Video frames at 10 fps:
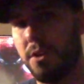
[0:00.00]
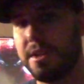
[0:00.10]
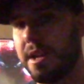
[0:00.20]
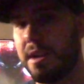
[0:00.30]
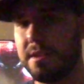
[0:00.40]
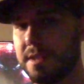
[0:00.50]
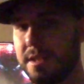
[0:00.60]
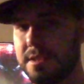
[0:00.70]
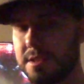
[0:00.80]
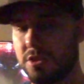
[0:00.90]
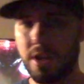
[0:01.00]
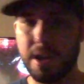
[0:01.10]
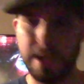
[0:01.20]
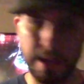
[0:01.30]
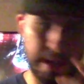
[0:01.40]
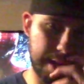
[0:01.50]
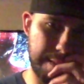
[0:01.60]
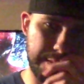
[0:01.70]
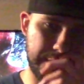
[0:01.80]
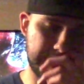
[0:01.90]
analysis to try to
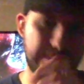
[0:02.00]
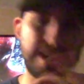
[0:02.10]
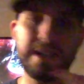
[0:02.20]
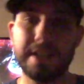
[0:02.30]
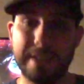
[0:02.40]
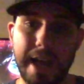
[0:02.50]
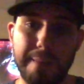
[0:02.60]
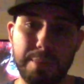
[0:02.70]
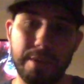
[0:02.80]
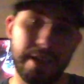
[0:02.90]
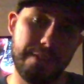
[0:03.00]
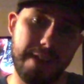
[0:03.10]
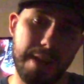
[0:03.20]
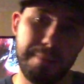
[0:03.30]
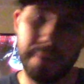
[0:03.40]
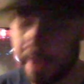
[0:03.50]
come up with stuff, kind of like the Apple Health app, I